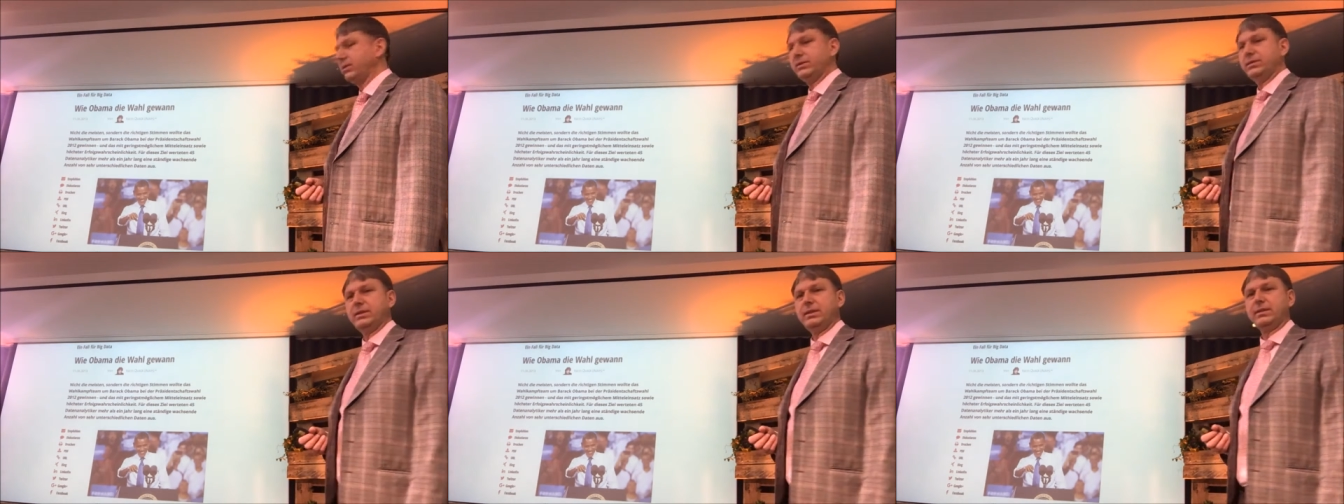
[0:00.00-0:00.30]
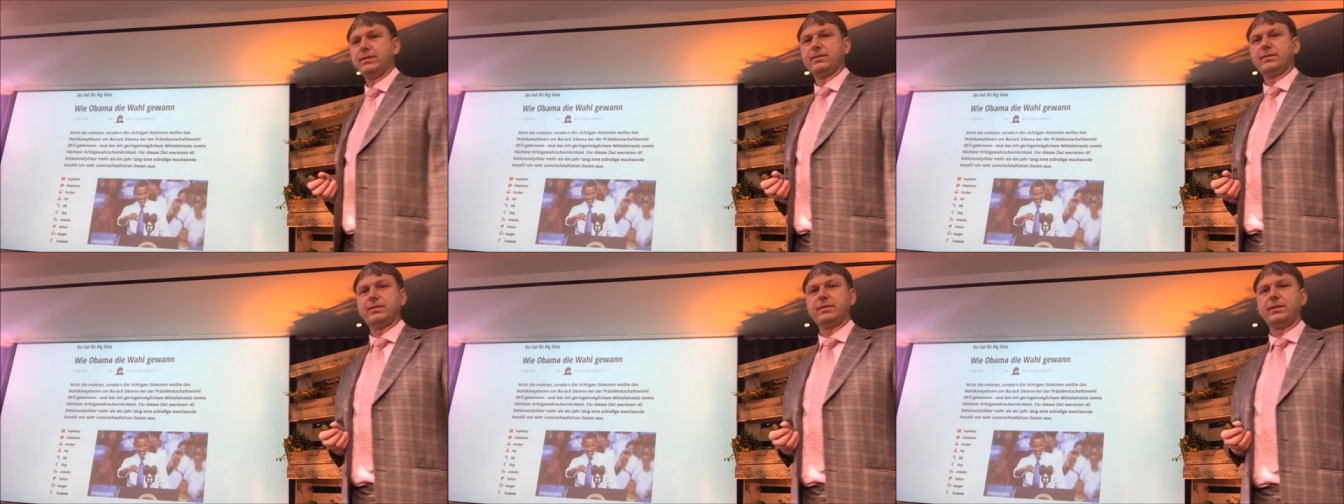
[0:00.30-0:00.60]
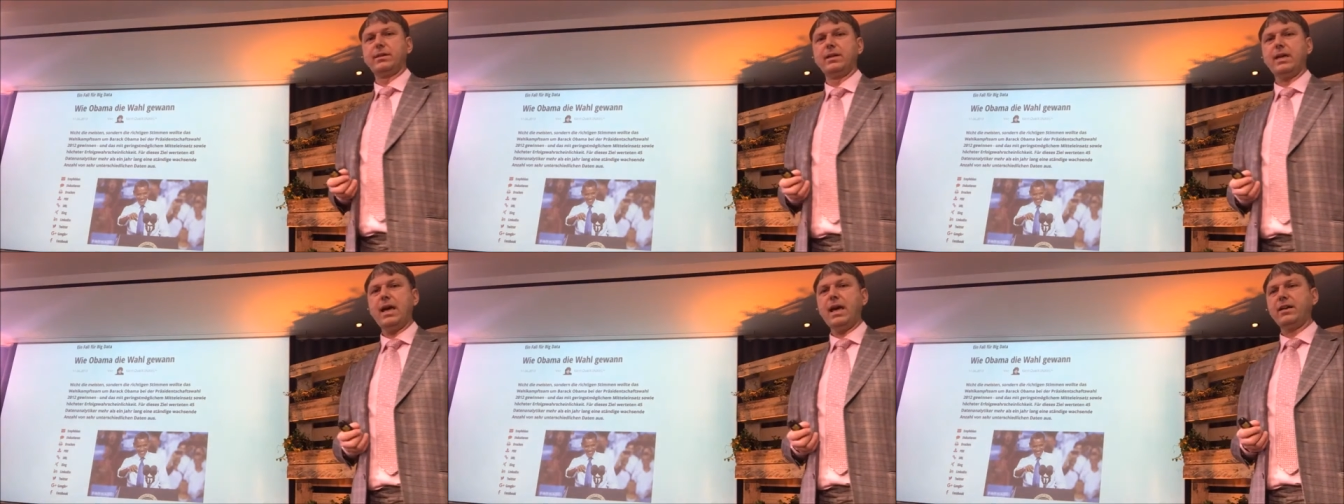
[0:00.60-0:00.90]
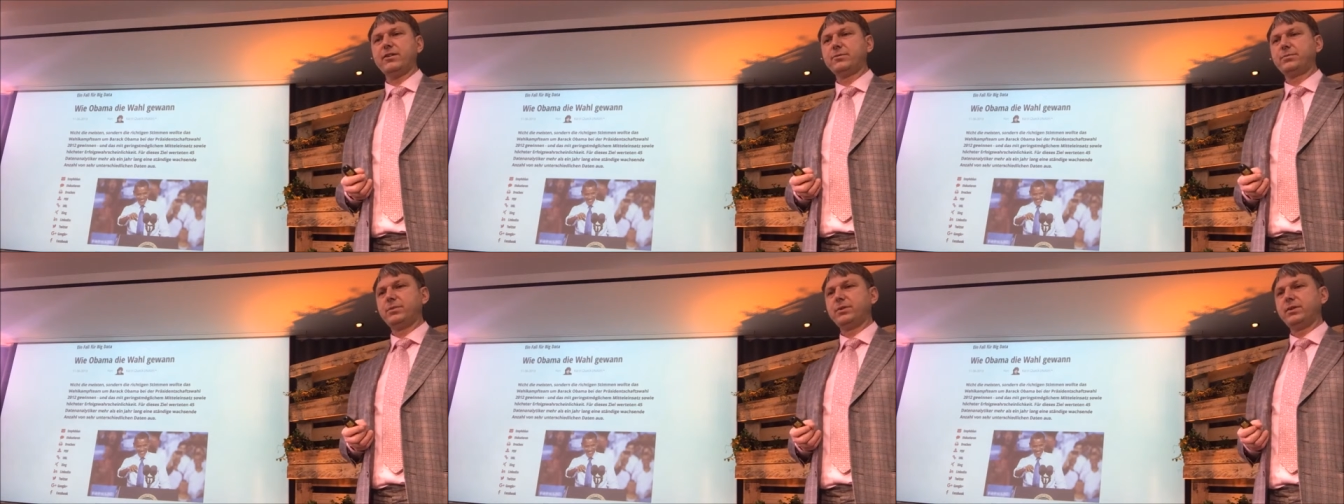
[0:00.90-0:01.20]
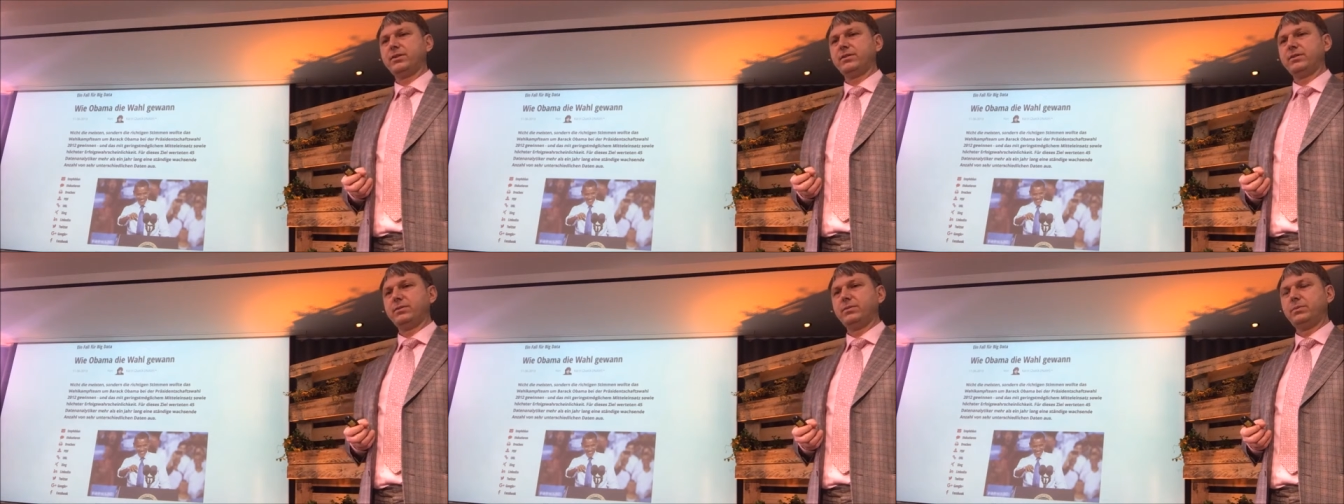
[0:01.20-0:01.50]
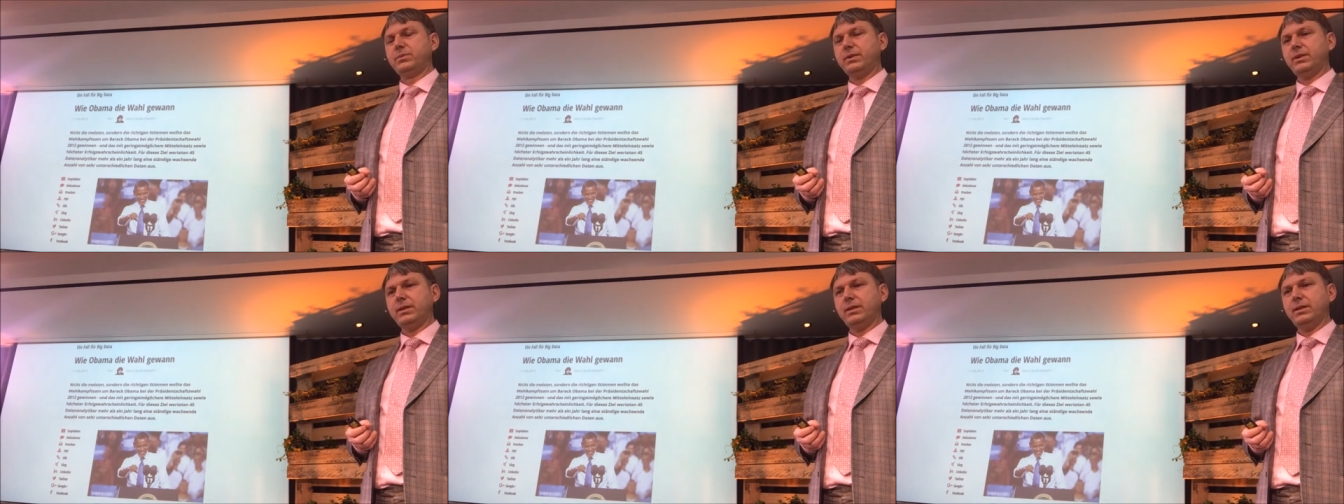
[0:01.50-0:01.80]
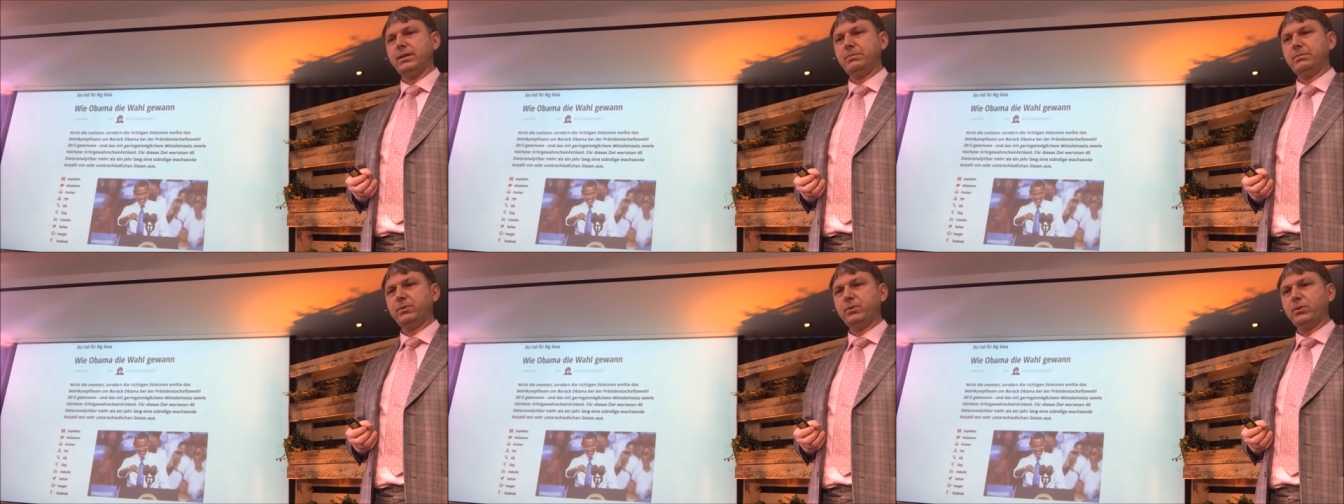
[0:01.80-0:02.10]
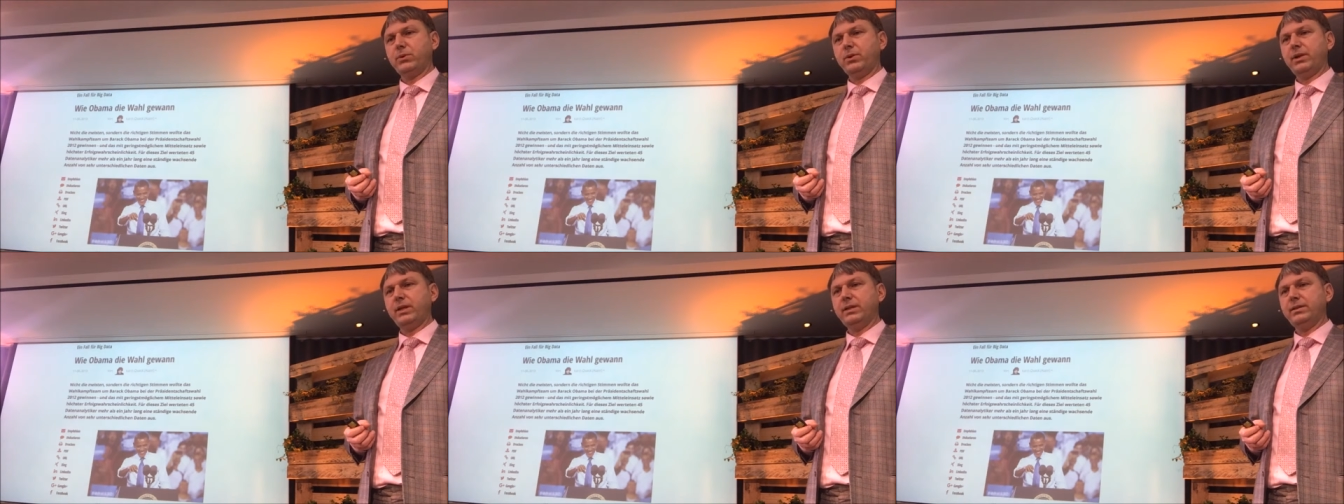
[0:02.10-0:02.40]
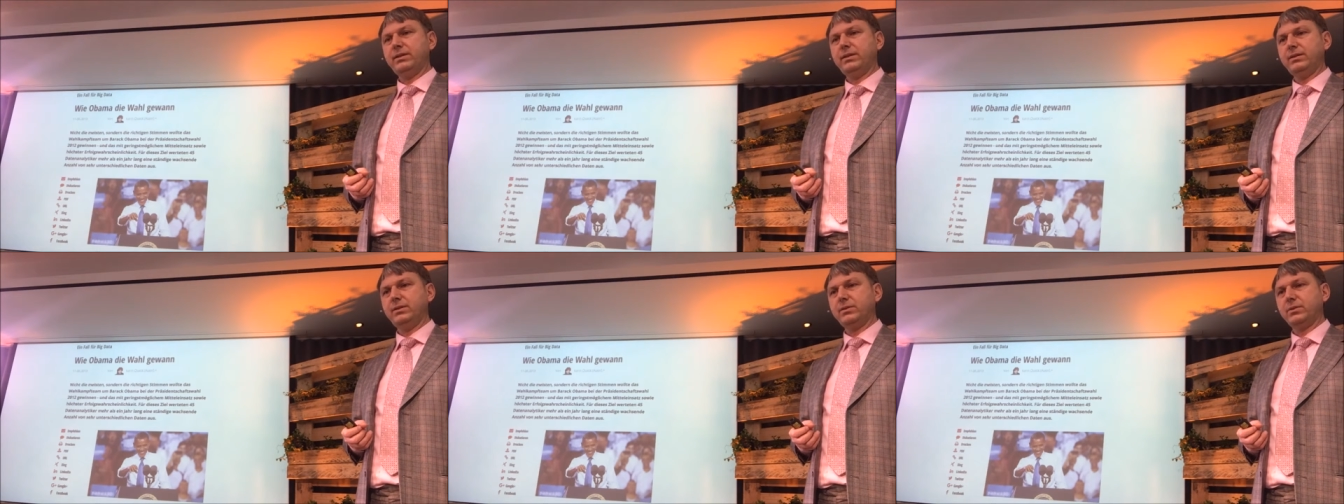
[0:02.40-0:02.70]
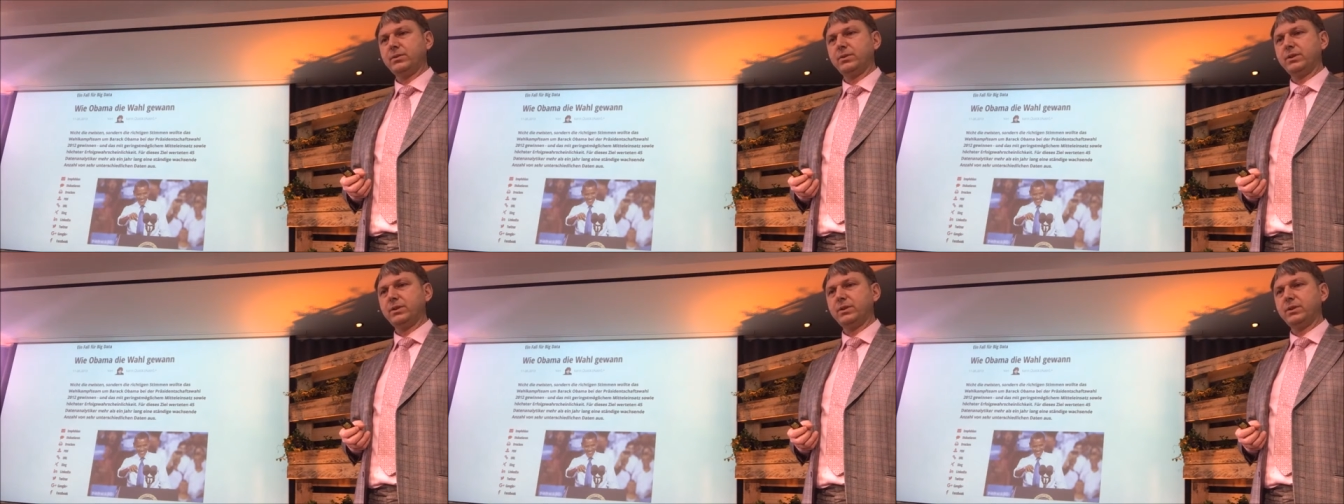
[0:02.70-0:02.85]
analytics experts were employed in